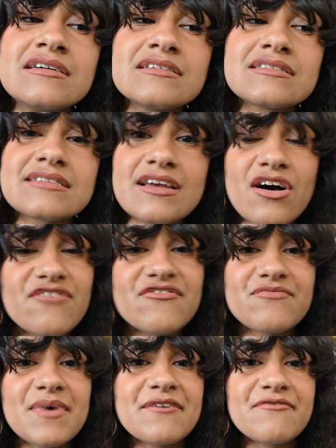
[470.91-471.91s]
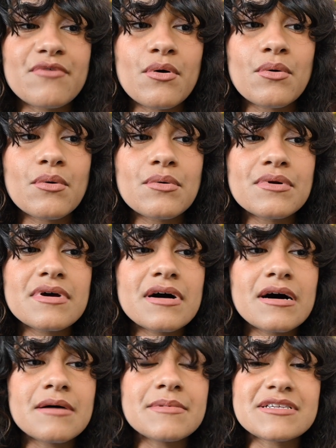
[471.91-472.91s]
stay off of my phone
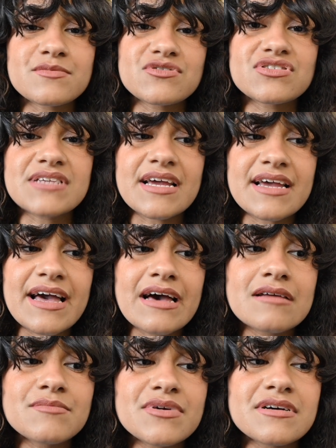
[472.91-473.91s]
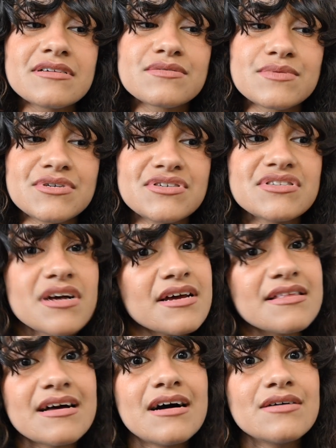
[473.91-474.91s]
as much as I can, because when you're stuck
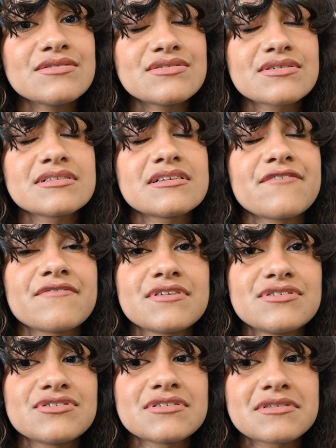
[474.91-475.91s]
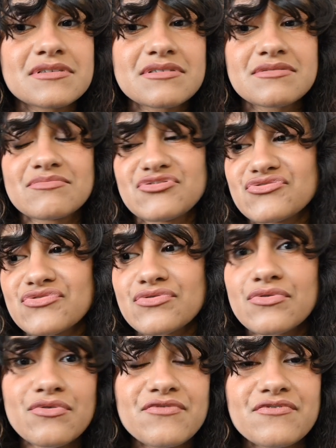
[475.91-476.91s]
in the house, you can definitely just
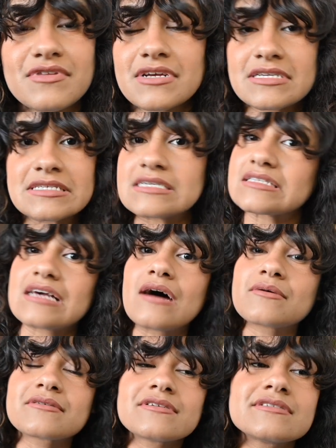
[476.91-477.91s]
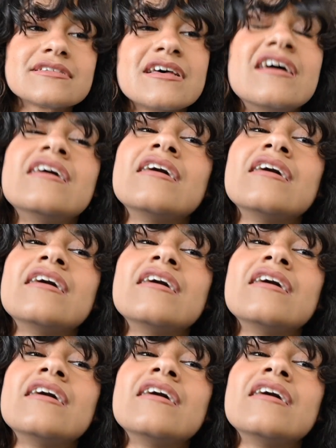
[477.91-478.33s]
scroll for like 6 hours,